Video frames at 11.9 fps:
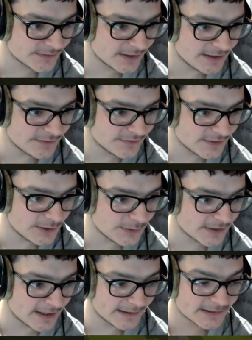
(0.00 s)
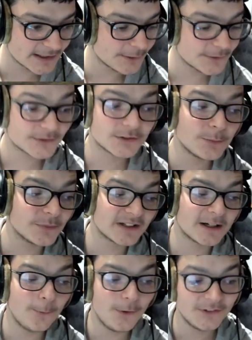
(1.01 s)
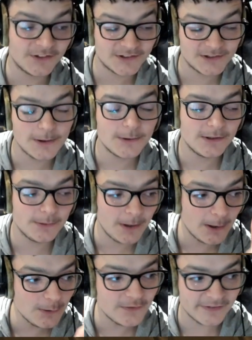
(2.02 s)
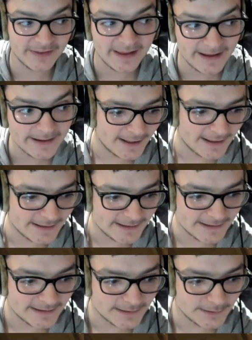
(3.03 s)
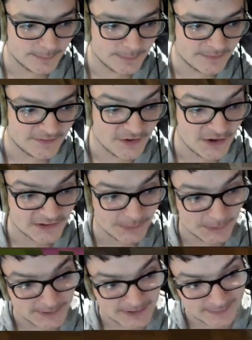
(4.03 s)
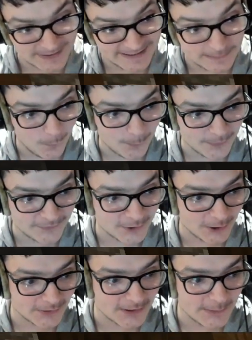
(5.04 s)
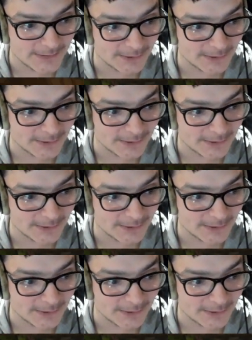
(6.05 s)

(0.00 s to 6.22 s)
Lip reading: a few things. Now, there's something I want to show you over there. And first, I want to explain what we've got going